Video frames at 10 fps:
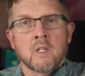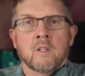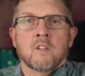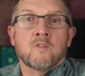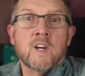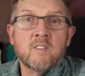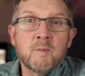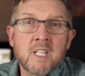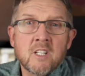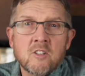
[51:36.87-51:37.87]
there's 5
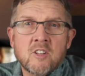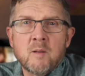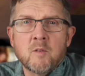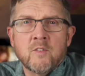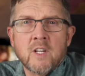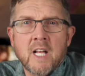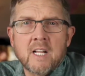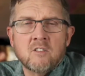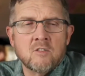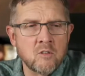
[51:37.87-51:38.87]
million on the table for you
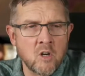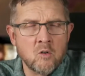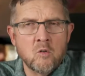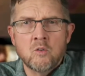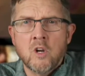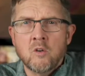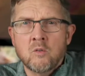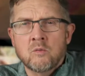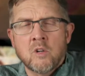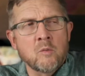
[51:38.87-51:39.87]
lads.
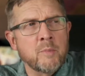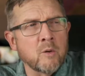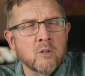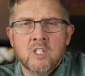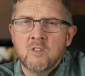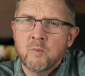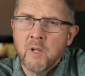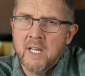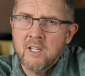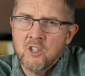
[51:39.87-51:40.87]
No bonuses for
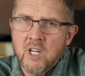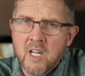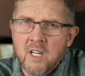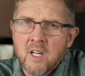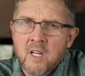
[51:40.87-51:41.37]
playing this year.